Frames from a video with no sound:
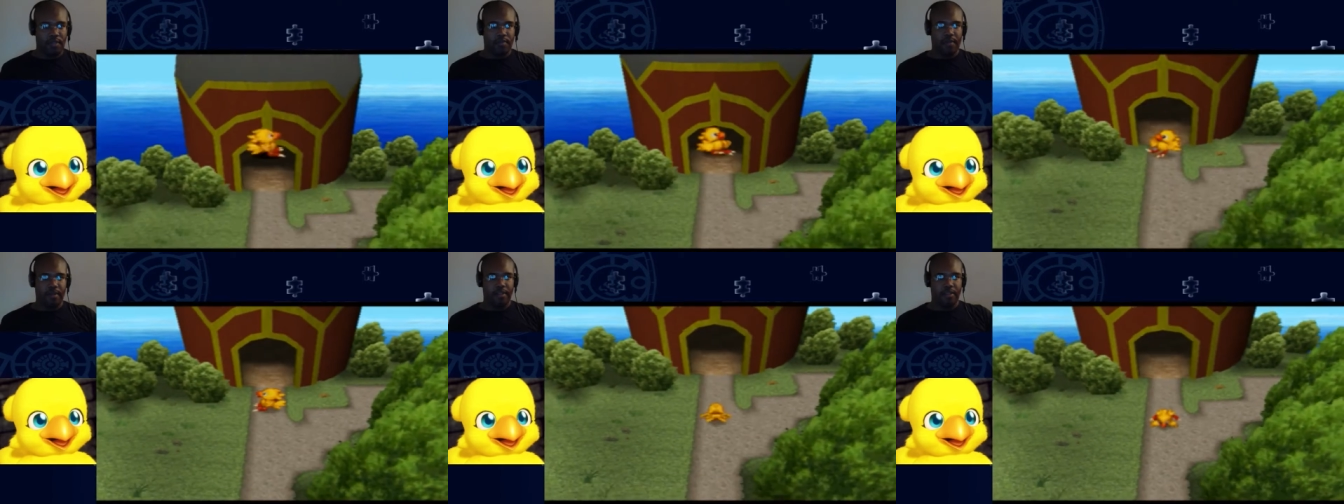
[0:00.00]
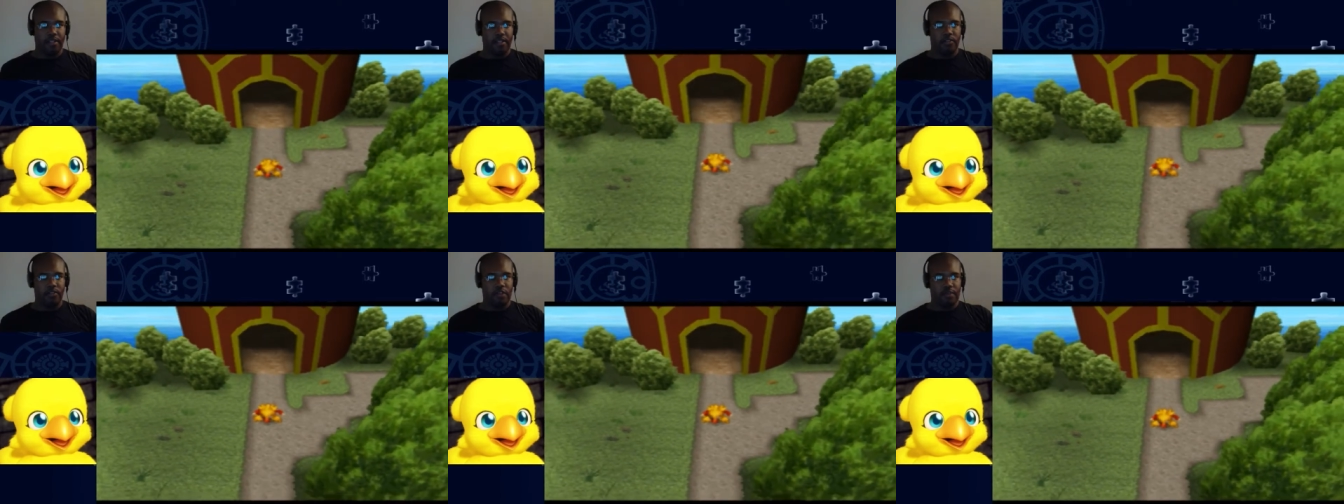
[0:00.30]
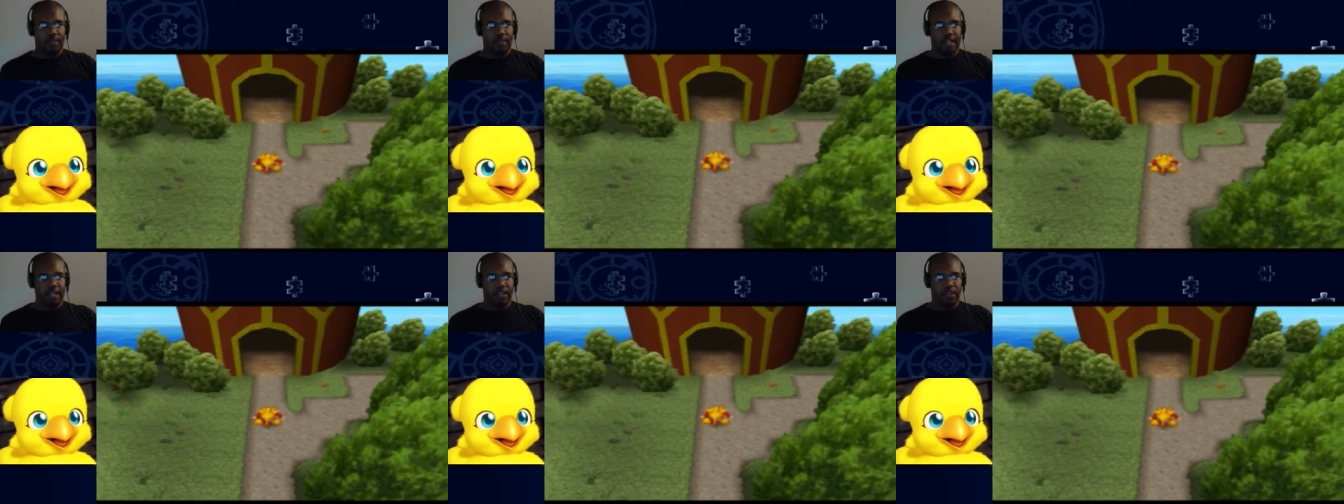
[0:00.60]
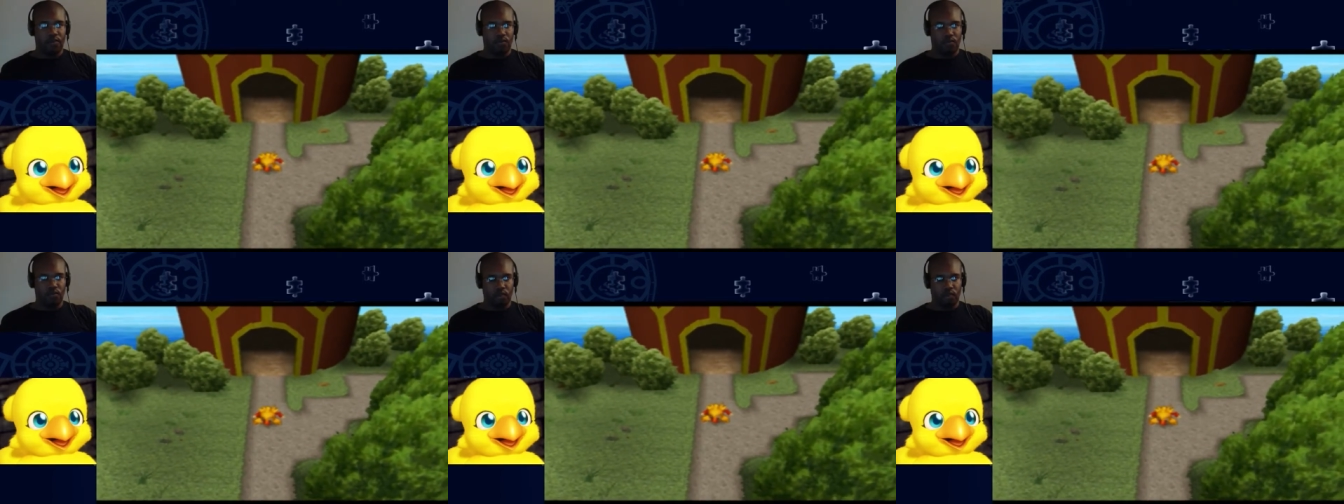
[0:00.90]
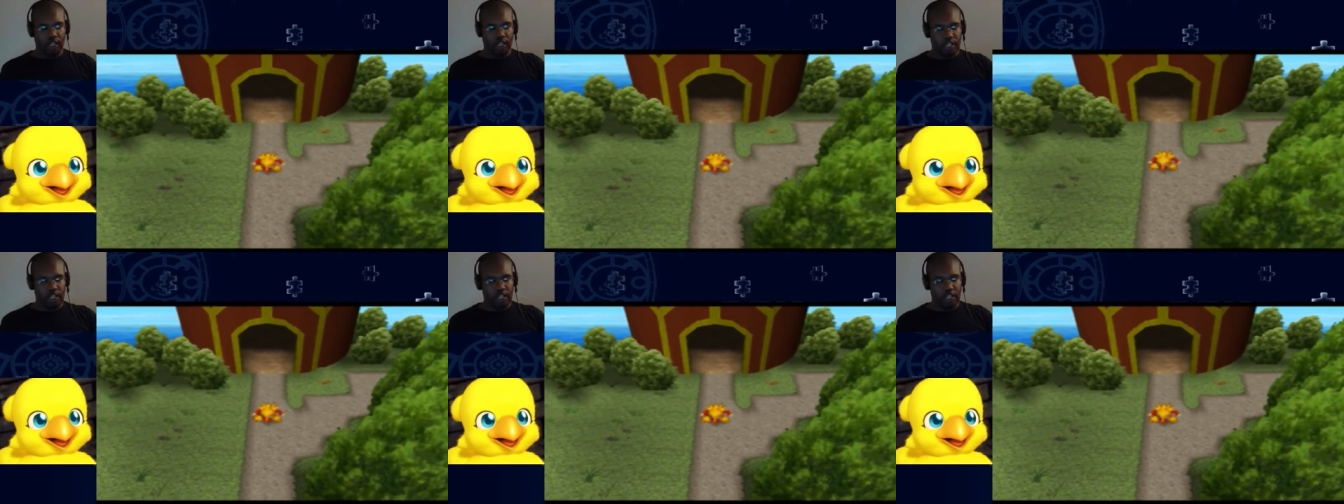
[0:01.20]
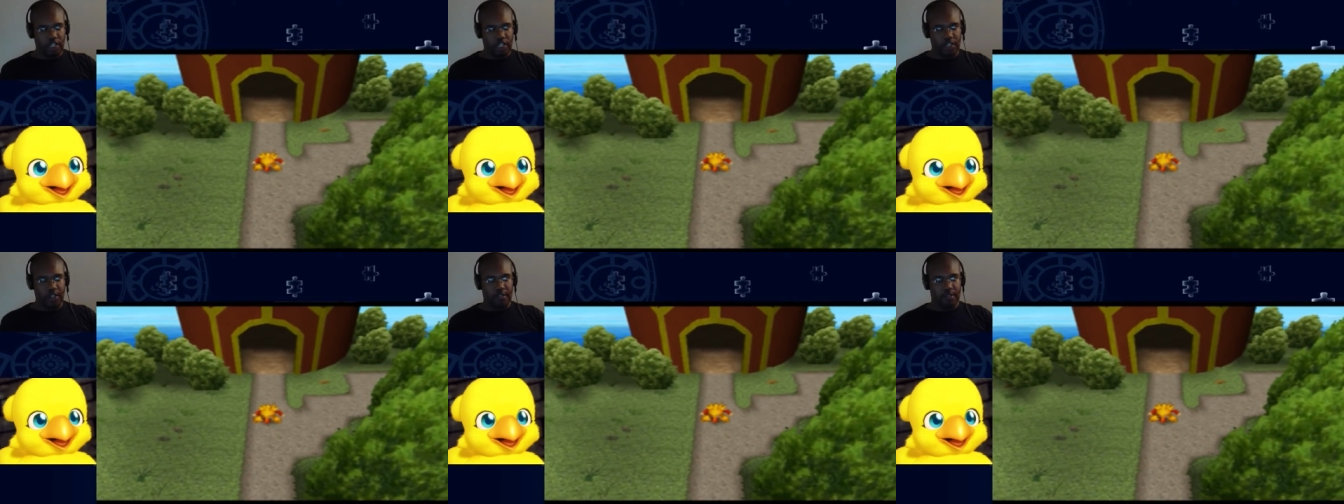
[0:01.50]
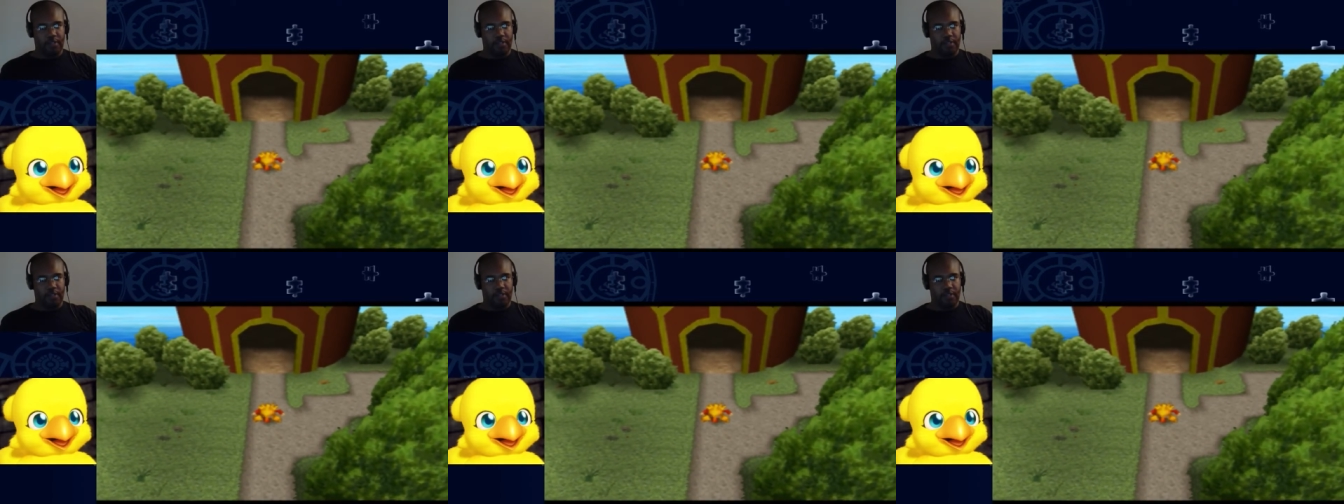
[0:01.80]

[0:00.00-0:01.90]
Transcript: because it's going to be really good